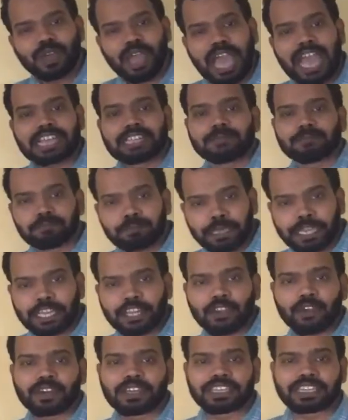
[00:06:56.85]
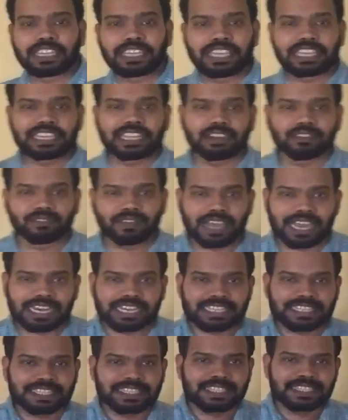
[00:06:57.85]
at periodic
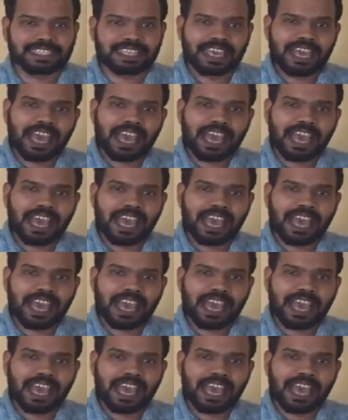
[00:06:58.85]
intervals,